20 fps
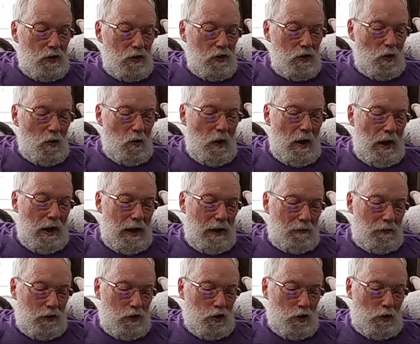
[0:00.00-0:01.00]
So why
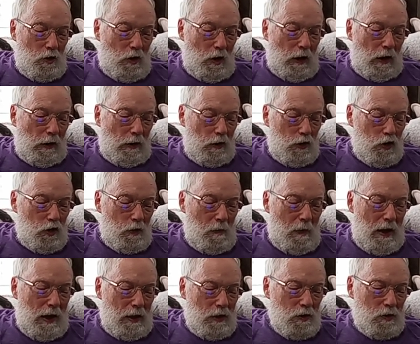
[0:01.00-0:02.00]
haven't you guarded your
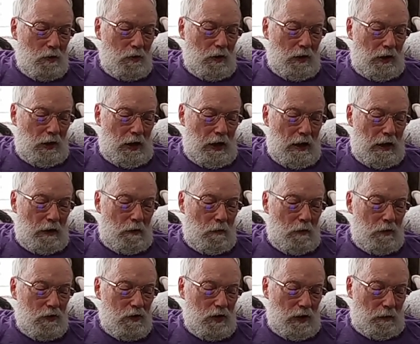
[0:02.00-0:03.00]
master, the
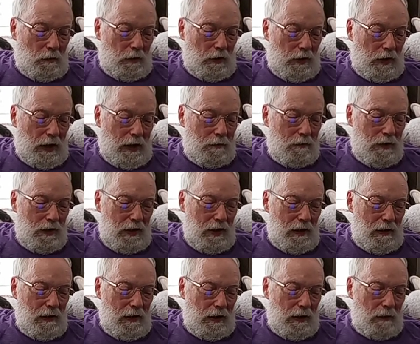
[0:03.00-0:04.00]
king, when someone came to
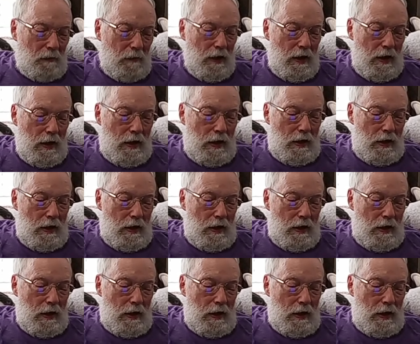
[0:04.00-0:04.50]
kill him?